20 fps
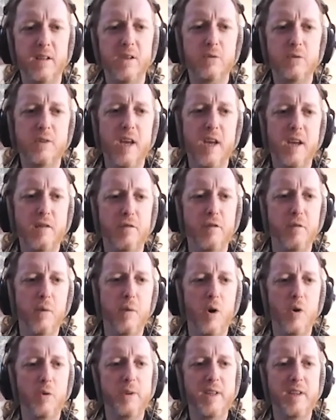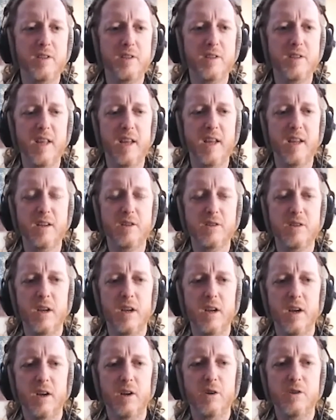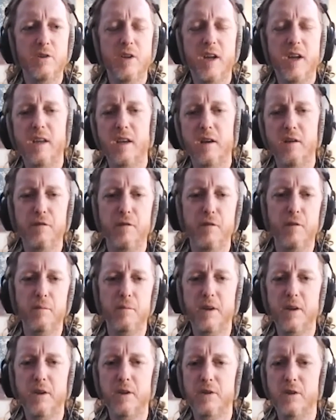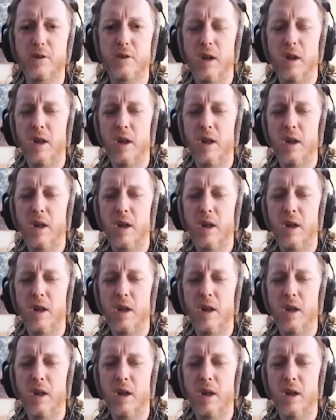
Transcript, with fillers: you take from all these things. You're taking from the,